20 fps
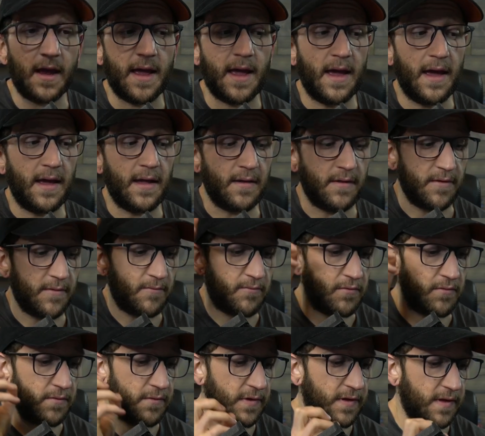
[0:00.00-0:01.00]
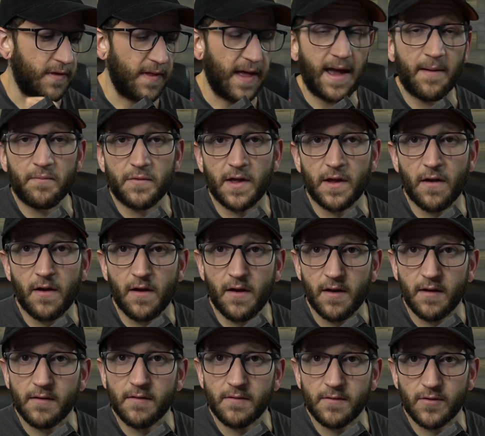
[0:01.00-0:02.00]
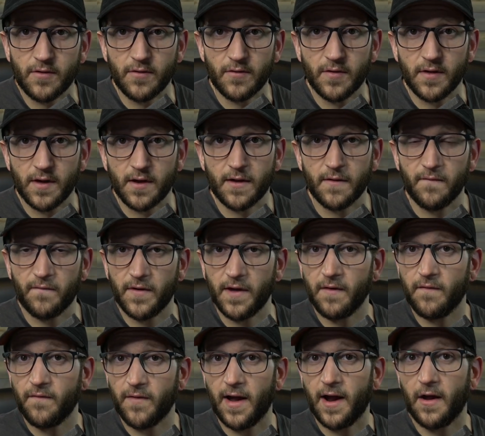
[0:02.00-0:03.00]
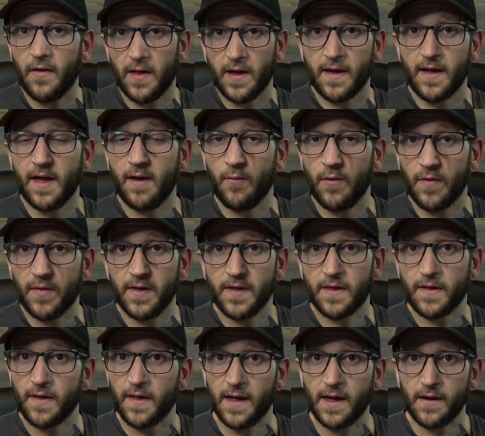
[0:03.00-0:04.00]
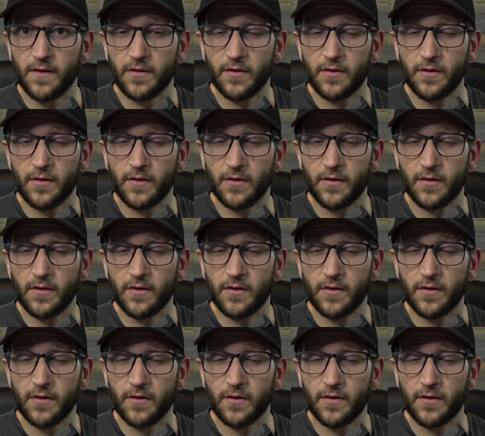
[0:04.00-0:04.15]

and slapped it on to the config file that came with this thing.